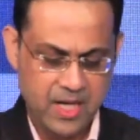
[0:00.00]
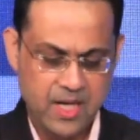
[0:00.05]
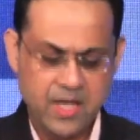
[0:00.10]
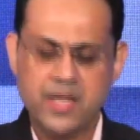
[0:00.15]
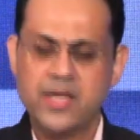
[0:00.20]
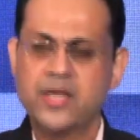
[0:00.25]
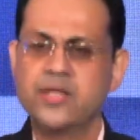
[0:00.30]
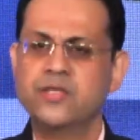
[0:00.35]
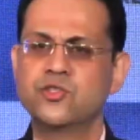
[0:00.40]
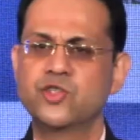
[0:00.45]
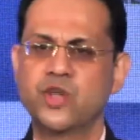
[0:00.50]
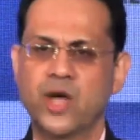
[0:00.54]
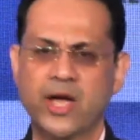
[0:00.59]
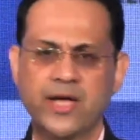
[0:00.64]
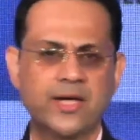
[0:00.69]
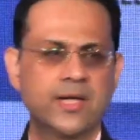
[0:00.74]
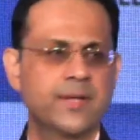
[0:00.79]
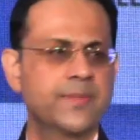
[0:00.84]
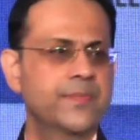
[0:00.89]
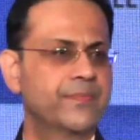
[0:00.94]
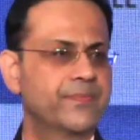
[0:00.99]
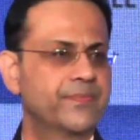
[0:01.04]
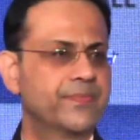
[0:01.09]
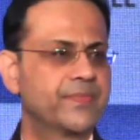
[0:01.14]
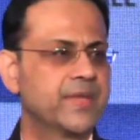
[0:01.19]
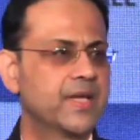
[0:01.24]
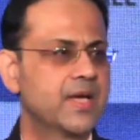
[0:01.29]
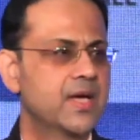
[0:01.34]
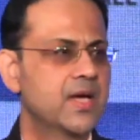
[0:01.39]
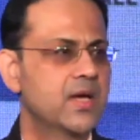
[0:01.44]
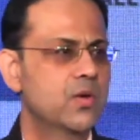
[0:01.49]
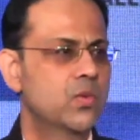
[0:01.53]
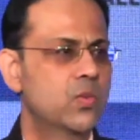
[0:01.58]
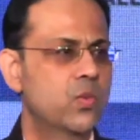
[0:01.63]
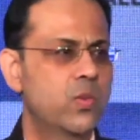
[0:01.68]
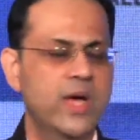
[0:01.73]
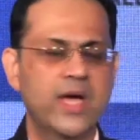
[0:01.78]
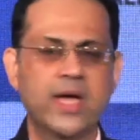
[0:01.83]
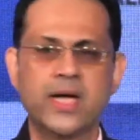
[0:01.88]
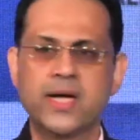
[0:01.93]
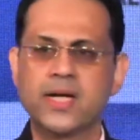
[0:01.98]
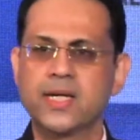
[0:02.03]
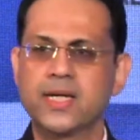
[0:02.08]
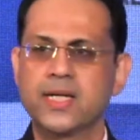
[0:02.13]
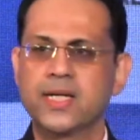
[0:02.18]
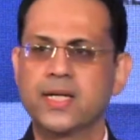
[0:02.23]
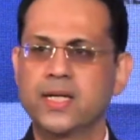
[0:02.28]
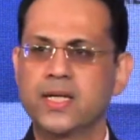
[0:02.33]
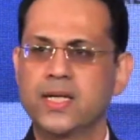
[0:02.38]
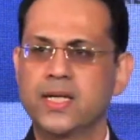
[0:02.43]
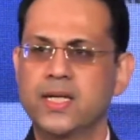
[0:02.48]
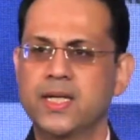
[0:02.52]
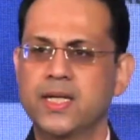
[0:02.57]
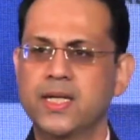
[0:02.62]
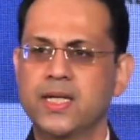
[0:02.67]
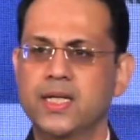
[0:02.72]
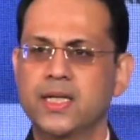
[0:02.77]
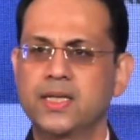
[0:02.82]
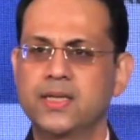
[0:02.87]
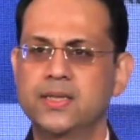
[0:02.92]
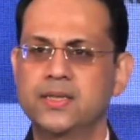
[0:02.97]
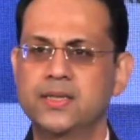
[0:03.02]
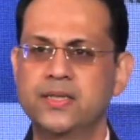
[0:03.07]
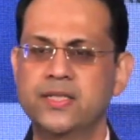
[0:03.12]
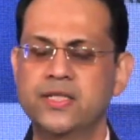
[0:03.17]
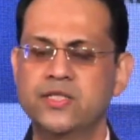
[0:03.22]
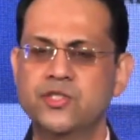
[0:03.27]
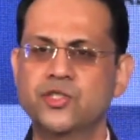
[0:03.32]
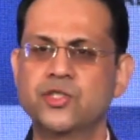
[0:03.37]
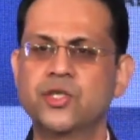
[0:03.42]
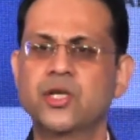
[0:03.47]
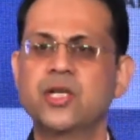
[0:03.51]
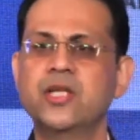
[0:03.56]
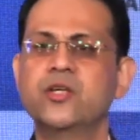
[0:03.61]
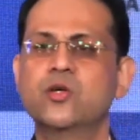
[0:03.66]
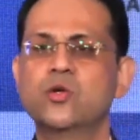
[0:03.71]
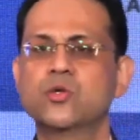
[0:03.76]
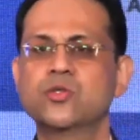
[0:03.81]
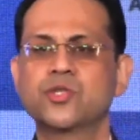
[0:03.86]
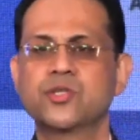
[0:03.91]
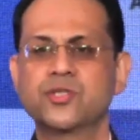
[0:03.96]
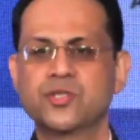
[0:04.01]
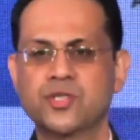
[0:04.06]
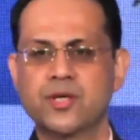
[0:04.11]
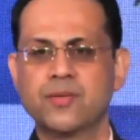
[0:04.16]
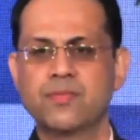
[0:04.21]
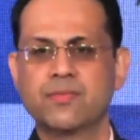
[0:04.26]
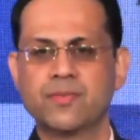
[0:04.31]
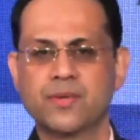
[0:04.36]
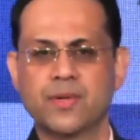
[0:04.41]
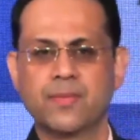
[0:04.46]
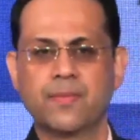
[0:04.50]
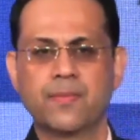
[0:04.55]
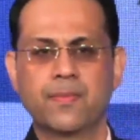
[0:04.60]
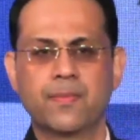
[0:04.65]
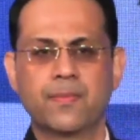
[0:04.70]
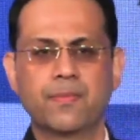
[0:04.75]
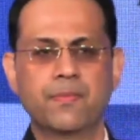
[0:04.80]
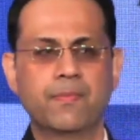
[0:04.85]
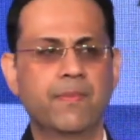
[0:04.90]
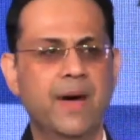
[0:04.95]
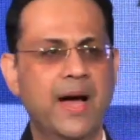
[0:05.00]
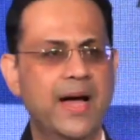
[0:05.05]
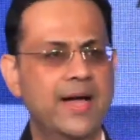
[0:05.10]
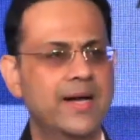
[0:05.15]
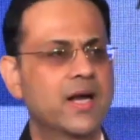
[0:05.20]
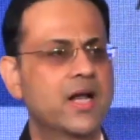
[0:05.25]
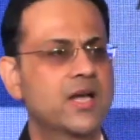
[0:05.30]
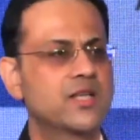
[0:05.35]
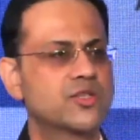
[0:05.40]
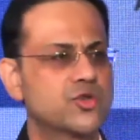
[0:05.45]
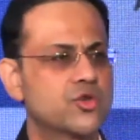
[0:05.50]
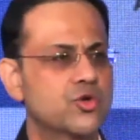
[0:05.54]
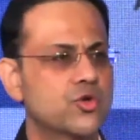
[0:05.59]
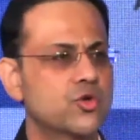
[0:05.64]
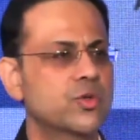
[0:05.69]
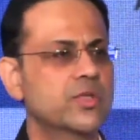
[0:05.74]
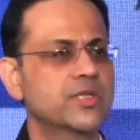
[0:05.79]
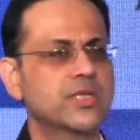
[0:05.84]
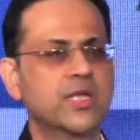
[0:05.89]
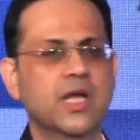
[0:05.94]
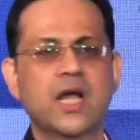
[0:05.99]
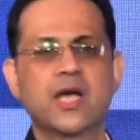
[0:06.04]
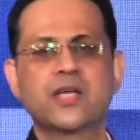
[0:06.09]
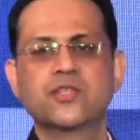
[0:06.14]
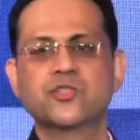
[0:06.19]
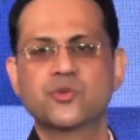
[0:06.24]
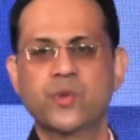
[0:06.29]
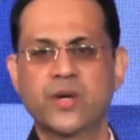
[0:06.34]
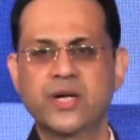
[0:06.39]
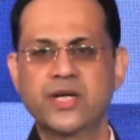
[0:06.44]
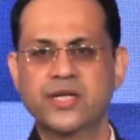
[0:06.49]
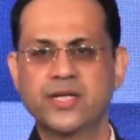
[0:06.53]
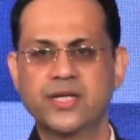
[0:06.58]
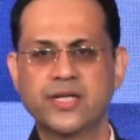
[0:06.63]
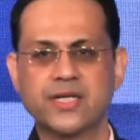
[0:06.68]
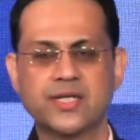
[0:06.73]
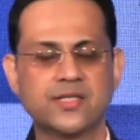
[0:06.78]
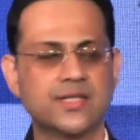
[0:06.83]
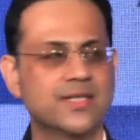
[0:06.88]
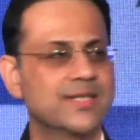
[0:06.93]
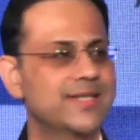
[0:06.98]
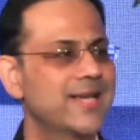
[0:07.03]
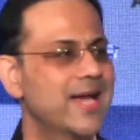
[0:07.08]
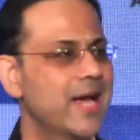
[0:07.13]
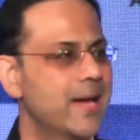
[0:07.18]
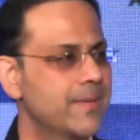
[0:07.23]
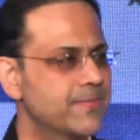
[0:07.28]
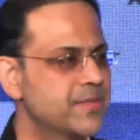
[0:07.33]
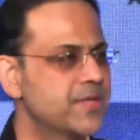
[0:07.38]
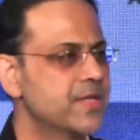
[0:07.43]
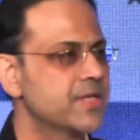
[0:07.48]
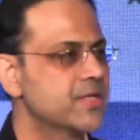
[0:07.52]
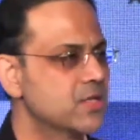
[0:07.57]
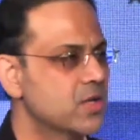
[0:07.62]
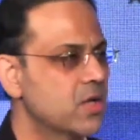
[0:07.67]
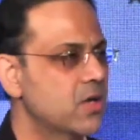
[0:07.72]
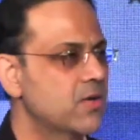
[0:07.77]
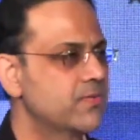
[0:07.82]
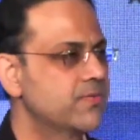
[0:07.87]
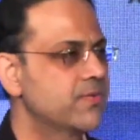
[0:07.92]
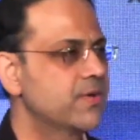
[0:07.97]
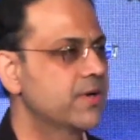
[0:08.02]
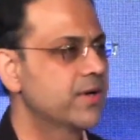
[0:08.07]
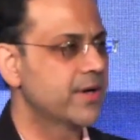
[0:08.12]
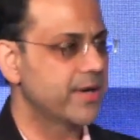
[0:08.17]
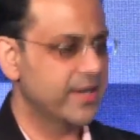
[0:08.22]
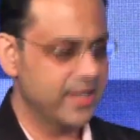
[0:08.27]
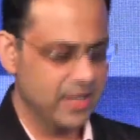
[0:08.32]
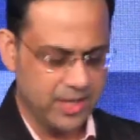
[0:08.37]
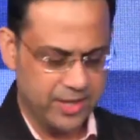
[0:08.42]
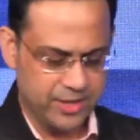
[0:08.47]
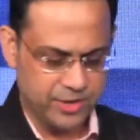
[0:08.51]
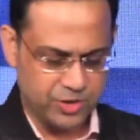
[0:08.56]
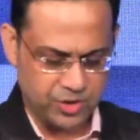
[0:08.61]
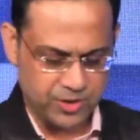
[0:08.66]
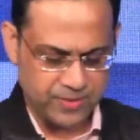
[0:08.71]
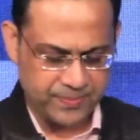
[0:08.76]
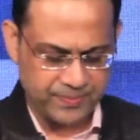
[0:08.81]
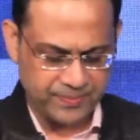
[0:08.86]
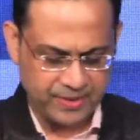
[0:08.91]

In China, where the digital ecosystem by and large grew in the last 20 years in the absence of regulation,